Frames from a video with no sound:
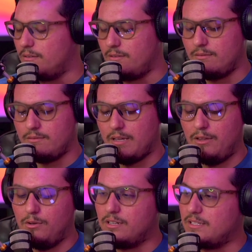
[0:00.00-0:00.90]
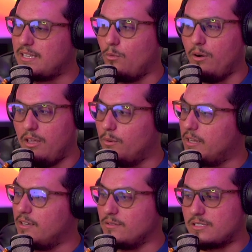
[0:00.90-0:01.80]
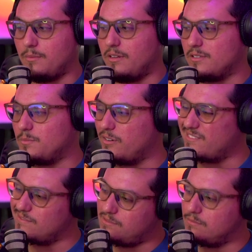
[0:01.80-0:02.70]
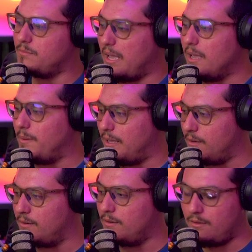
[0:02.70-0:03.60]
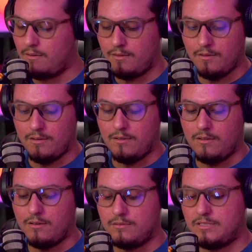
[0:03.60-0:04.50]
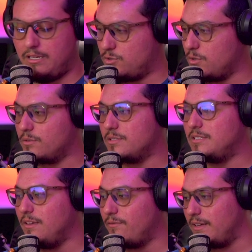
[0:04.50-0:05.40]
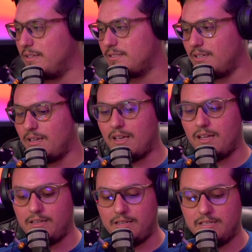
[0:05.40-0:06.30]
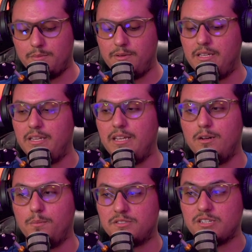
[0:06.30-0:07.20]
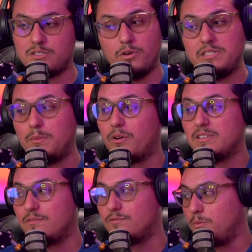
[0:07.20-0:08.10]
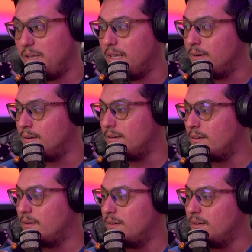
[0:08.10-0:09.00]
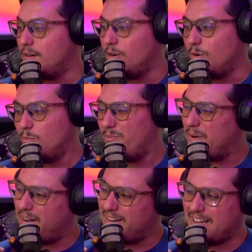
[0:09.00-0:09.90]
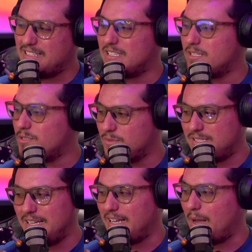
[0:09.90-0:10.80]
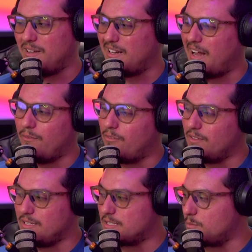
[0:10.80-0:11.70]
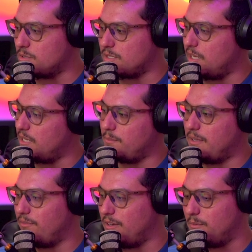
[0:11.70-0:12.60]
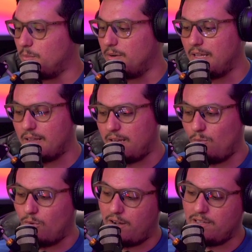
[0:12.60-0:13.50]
And you could have said, well, he would have killed someone else more. Maybe. Dennis Schroeder's defense and his ability to hit open shots was impressive to me. But I just don't see it happening. I have a feeling someone's going to end up giving him the money that he wants.